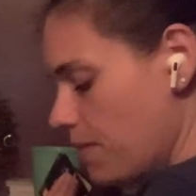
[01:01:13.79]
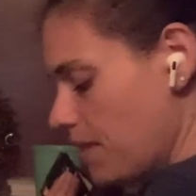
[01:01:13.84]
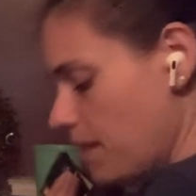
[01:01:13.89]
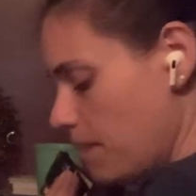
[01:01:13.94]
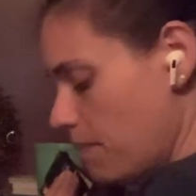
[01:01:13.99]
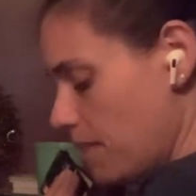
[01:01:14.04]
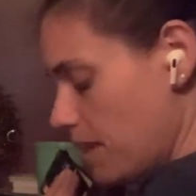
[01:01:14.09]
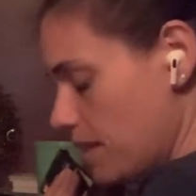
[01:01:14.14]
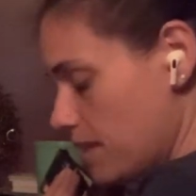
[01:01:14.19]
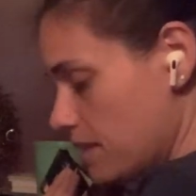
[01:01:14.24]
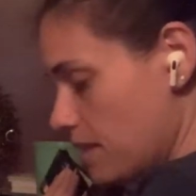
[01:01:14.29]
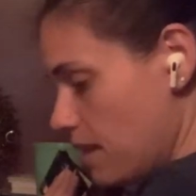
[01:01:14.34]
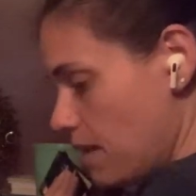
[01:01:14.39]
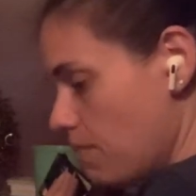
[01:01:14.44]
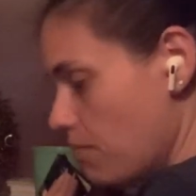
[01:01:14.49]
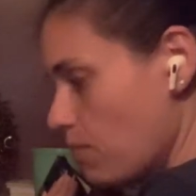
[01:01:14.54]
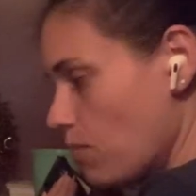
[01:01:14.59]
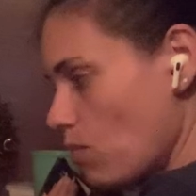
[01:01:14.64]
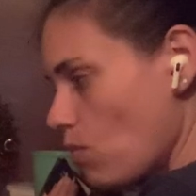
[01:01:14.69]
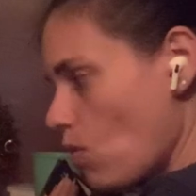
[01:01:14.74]
That makes
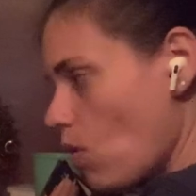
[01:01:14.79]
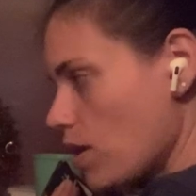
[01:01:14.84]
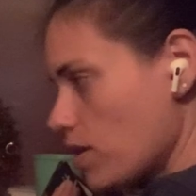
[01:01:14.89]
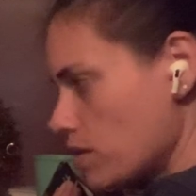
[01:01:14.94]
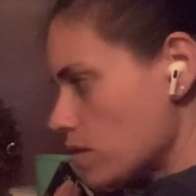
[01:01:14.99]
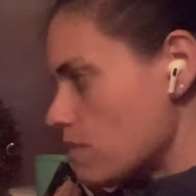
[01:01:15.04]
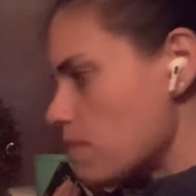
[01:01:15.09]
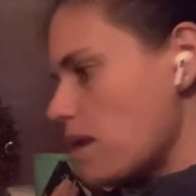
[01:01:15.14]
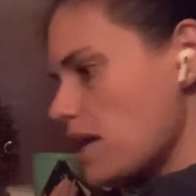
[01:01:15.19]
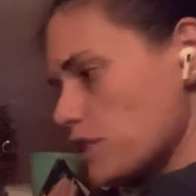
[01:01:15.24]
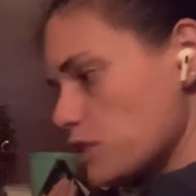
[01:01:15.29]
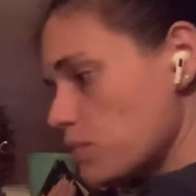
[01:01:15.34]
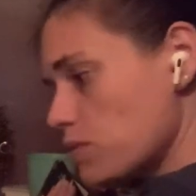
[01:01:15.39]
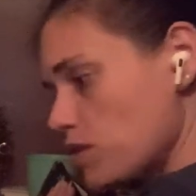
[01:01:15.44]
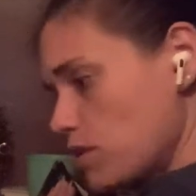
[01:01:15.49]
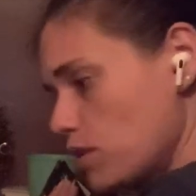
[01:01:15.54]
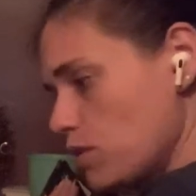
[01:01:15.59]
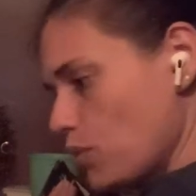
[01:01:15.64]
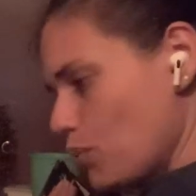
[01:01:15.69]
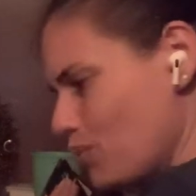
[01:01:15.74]
them want to mess with
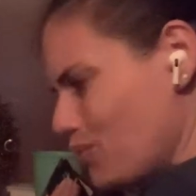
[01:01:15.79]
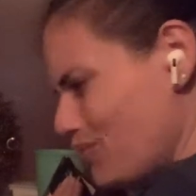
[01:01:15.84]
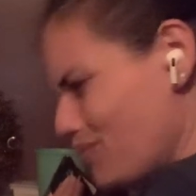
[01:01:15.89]
you.